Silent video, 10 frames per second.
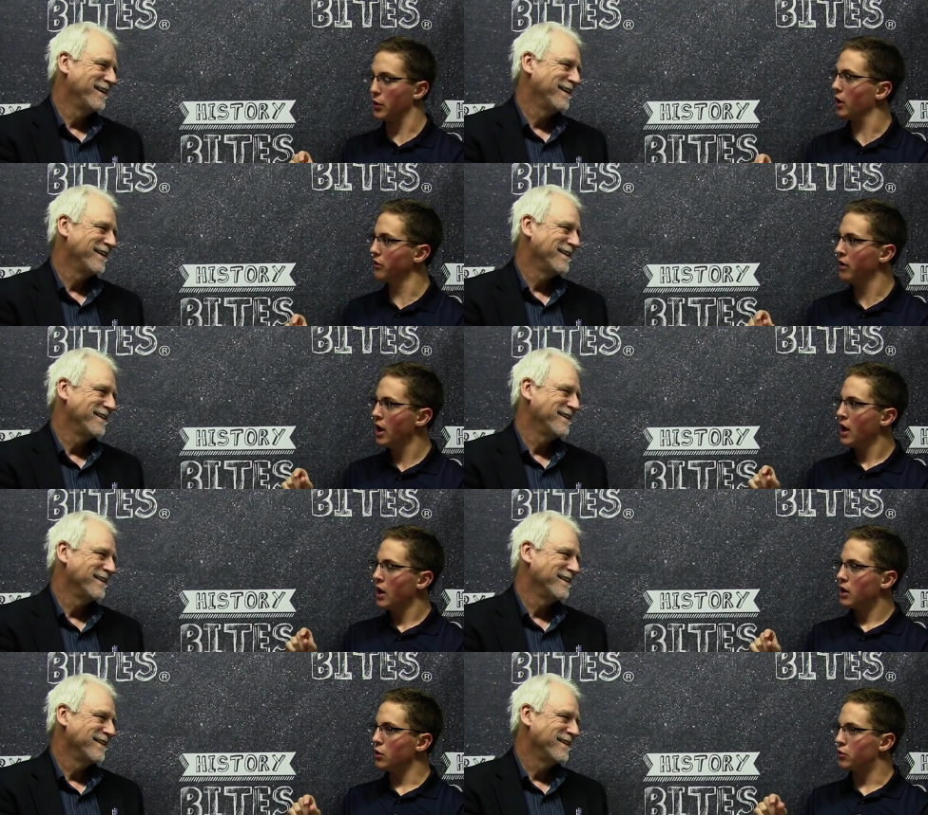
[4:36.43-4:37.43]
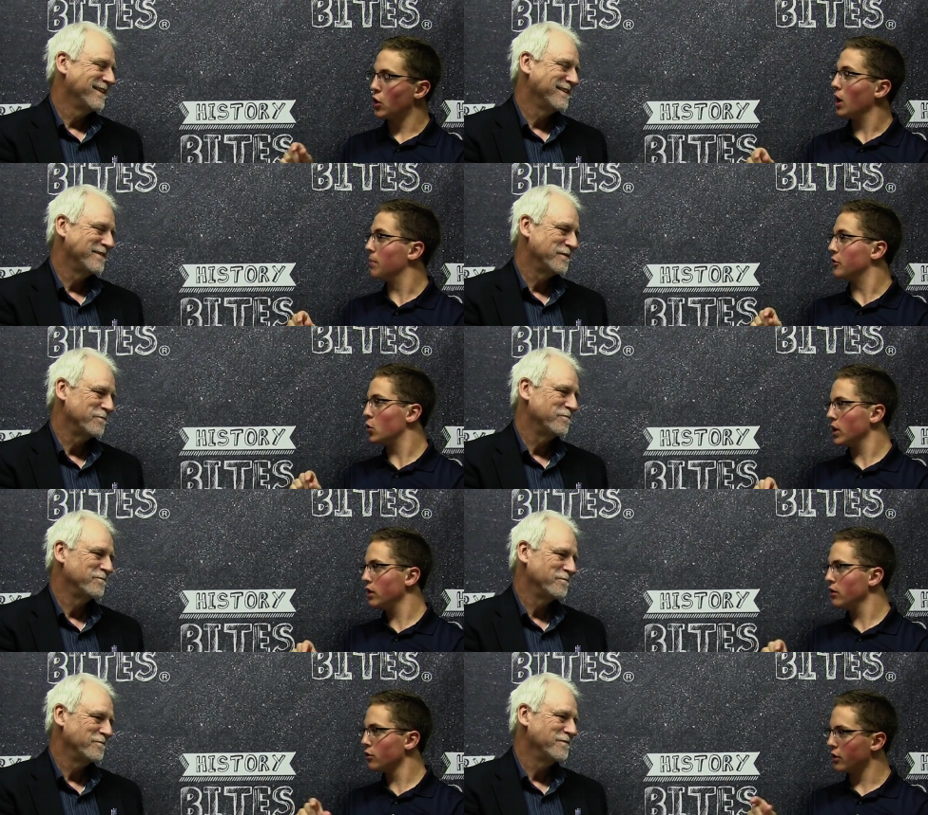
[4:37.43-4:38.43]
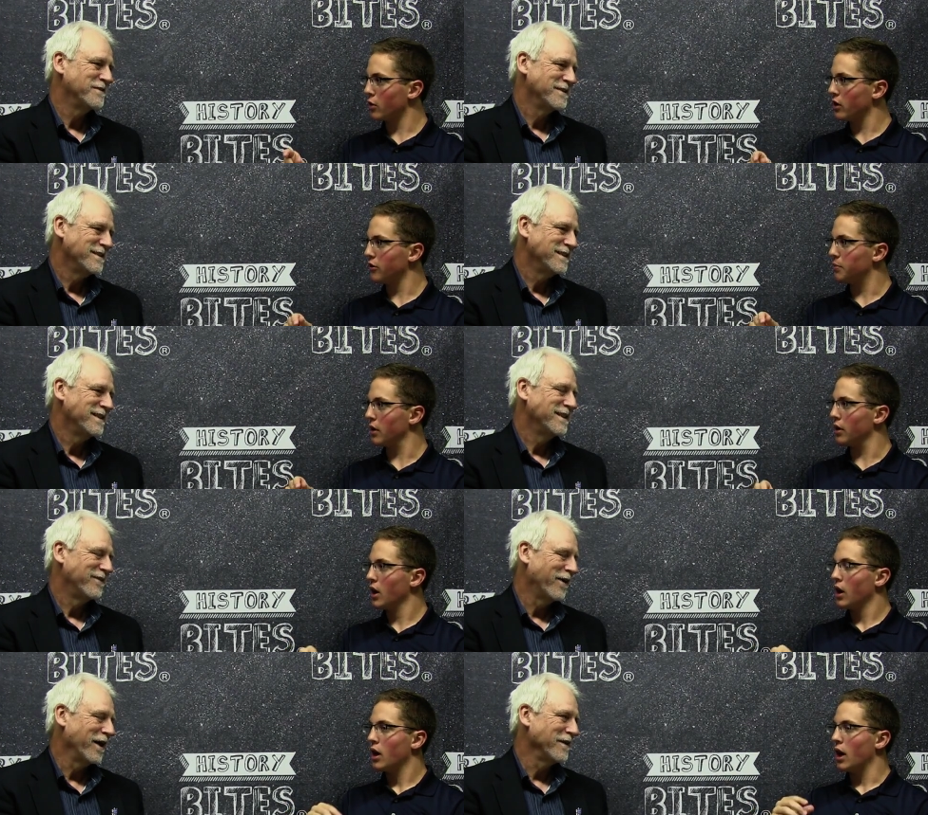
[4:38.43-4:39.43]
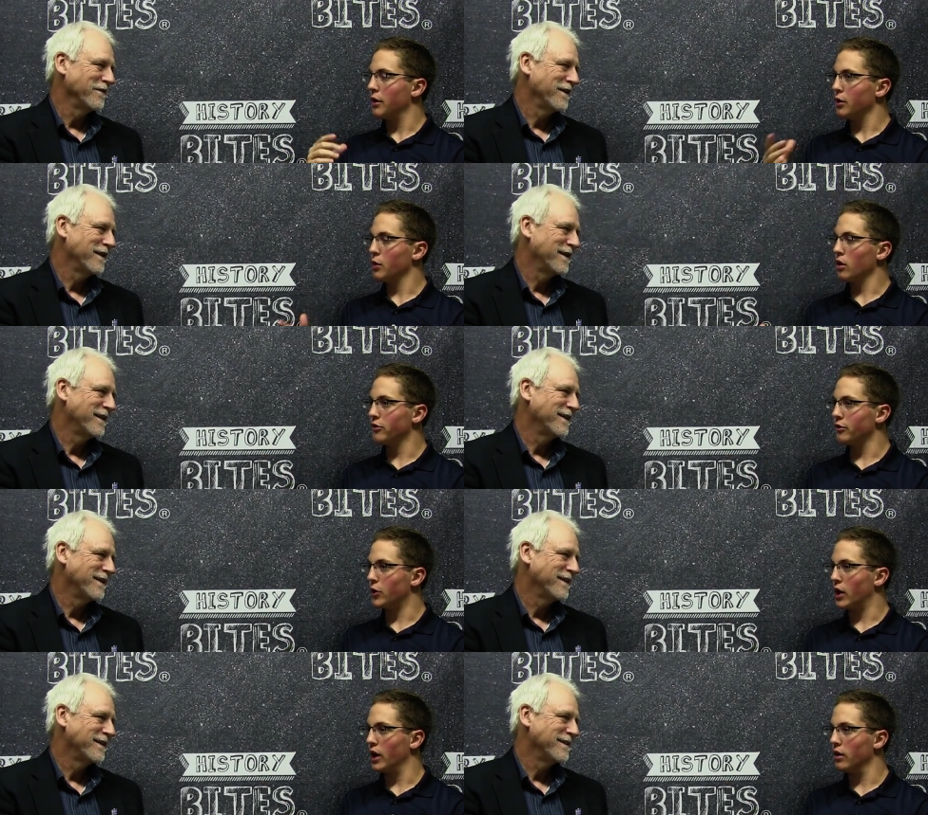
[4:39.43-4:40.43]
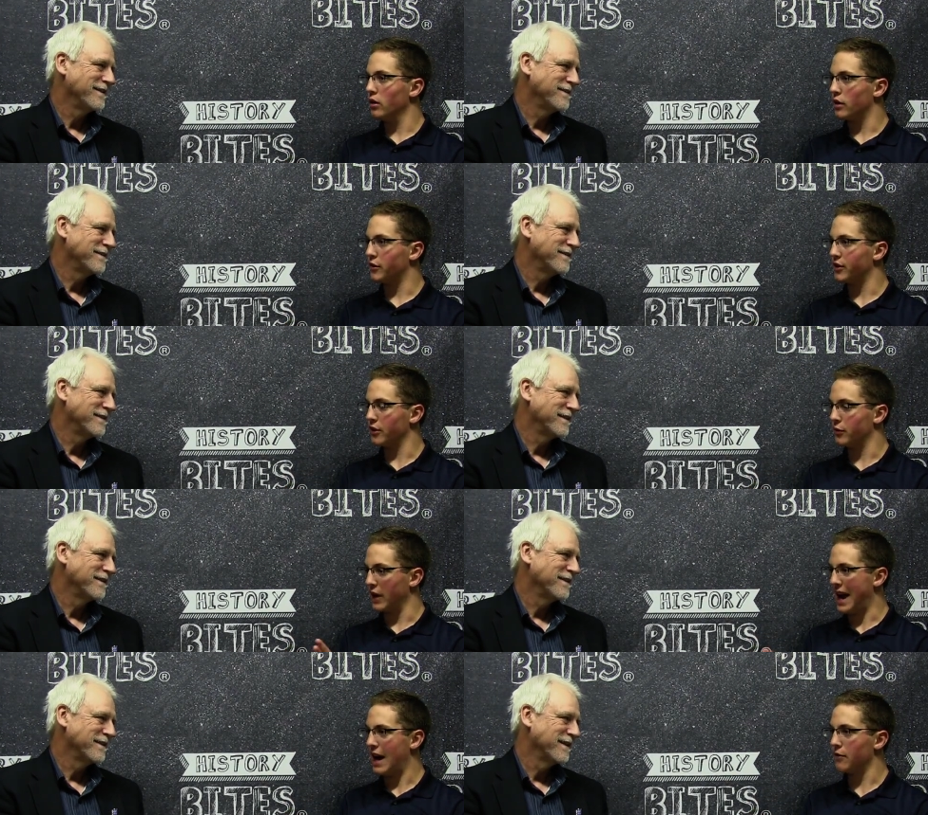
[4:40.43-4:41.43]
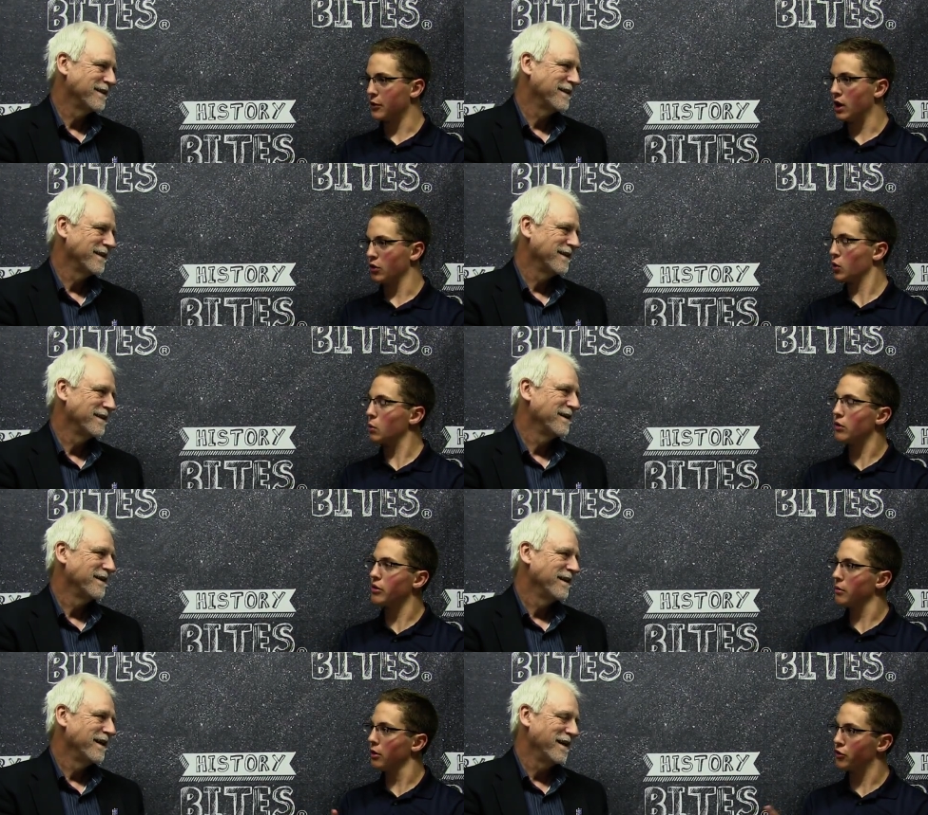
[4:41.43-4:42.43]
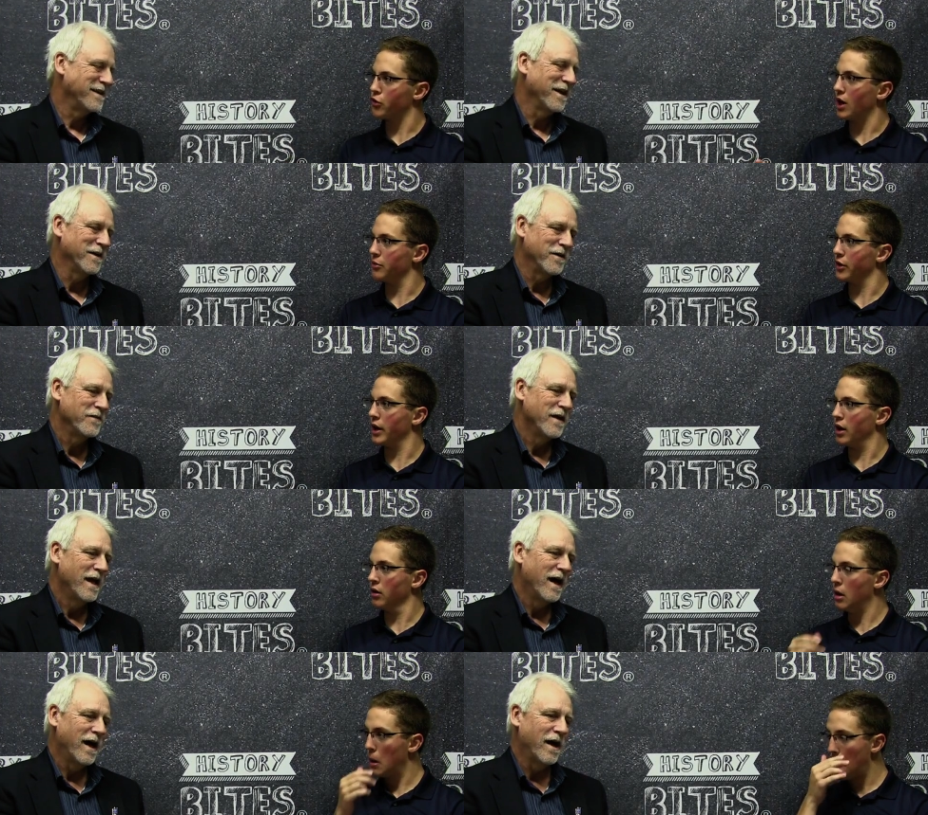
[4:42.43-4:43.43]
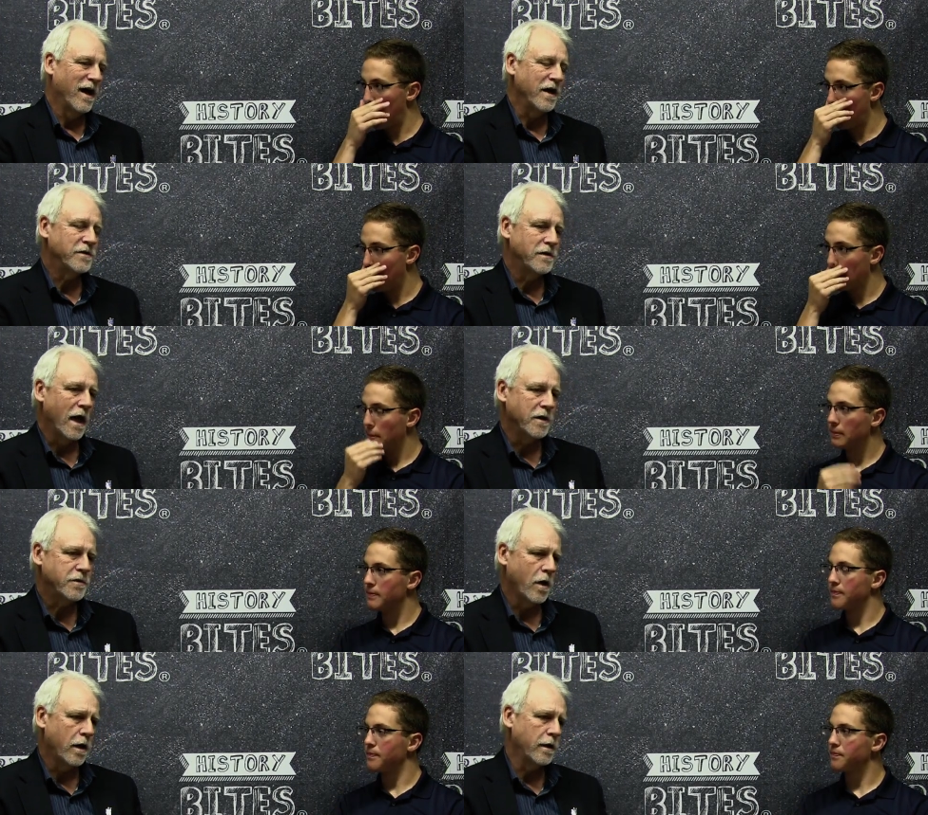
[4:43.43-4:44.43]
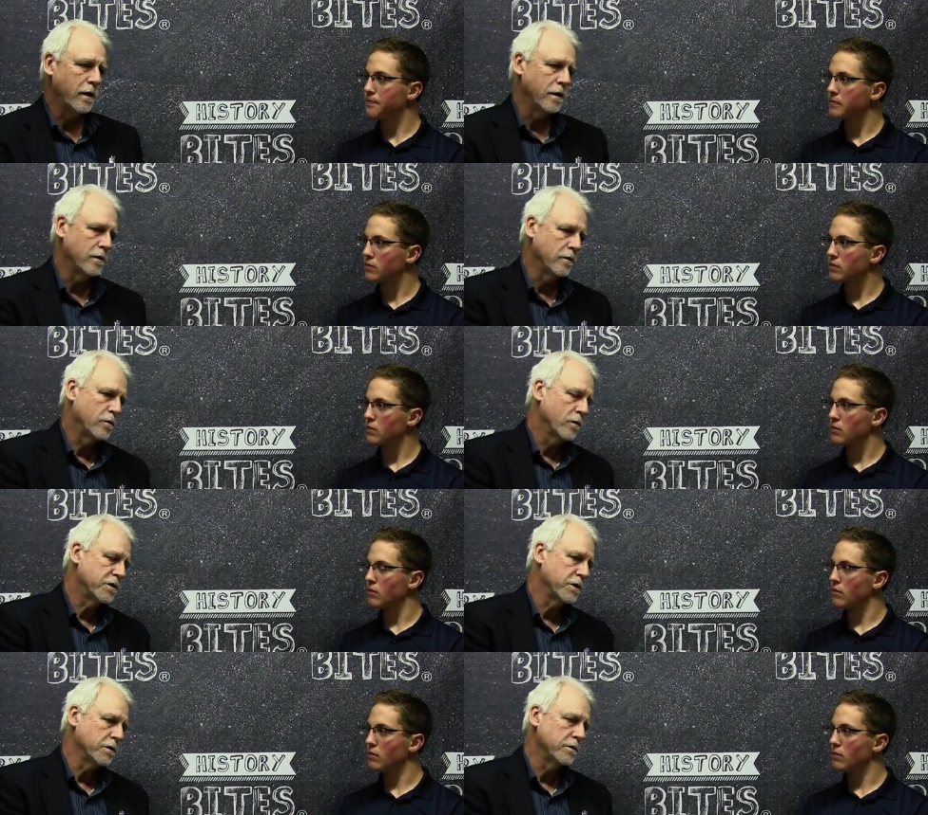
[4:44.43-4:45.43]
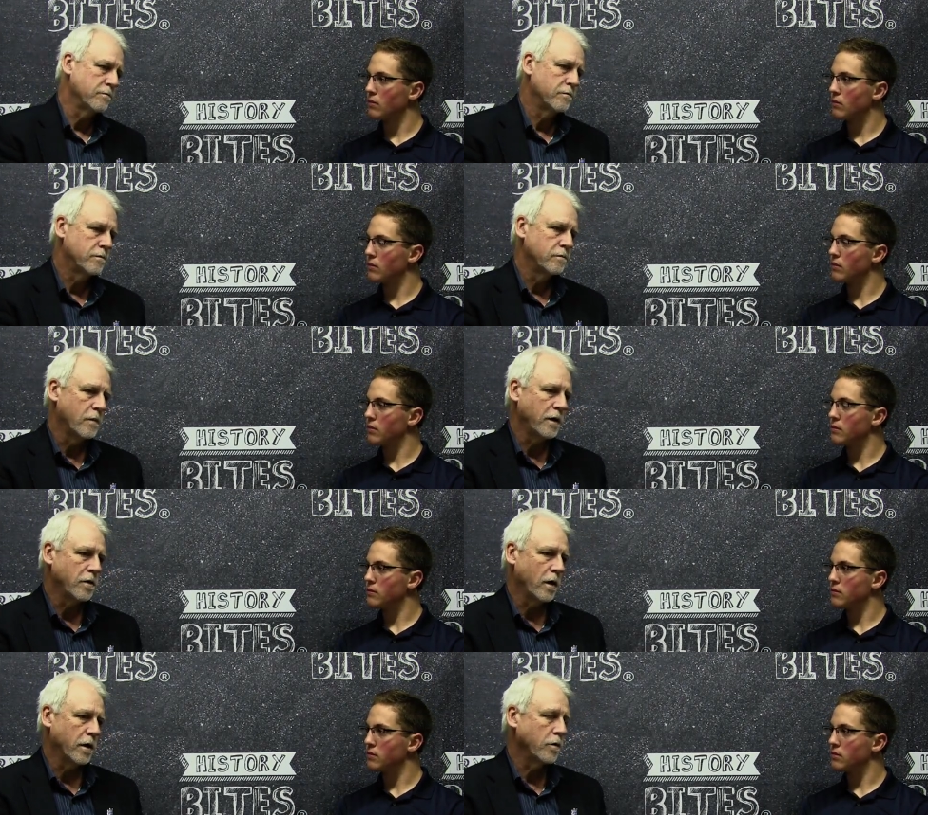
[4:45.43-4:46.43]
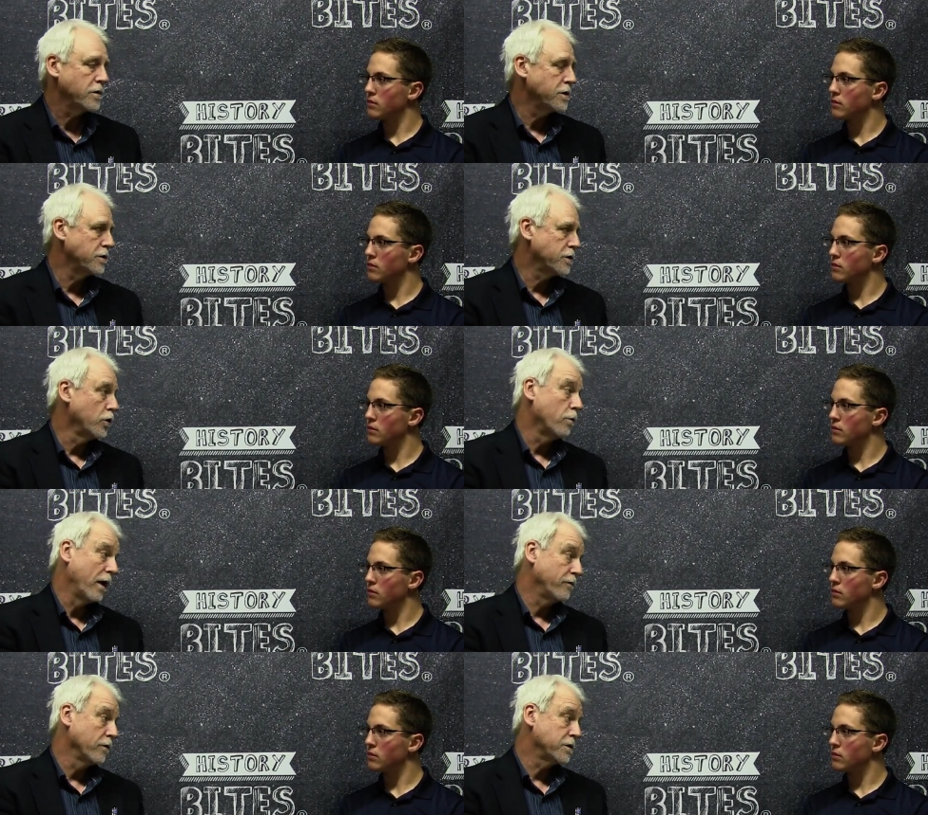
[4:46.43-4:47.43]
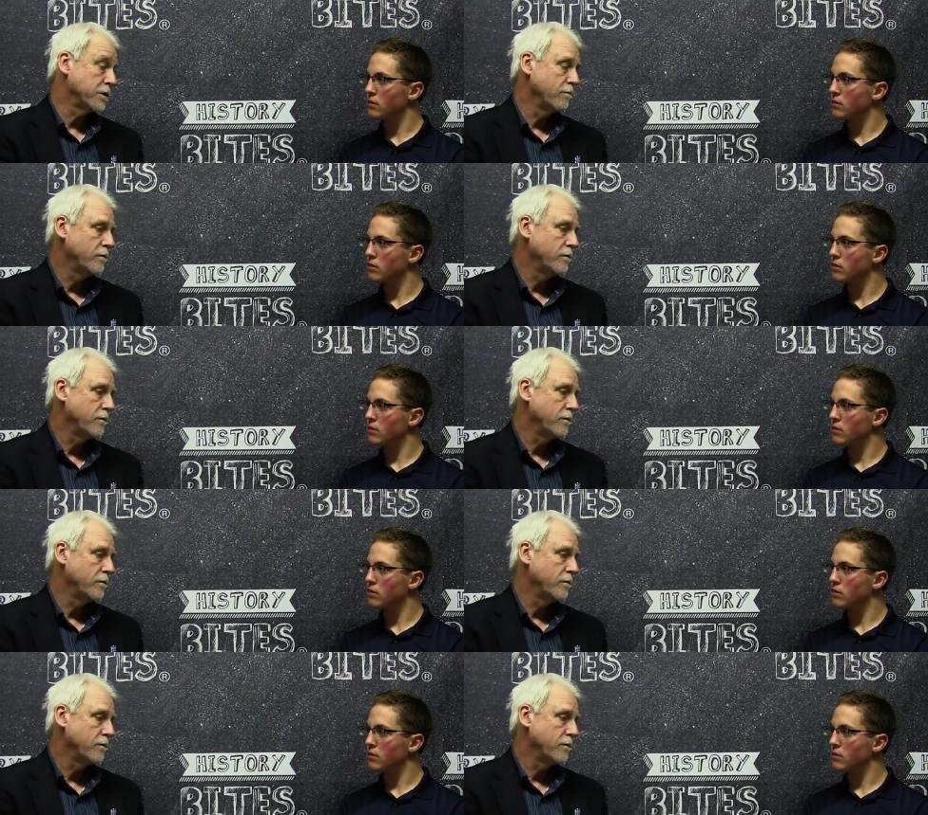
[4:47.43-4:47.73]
Speaker 1: you held, you taught between your degrees, but right. I know you also taught extensively after college. What were some of
Speaker 2: those jobs you held? Uh, I, I taught in Christian, I taught in a Christian school. My first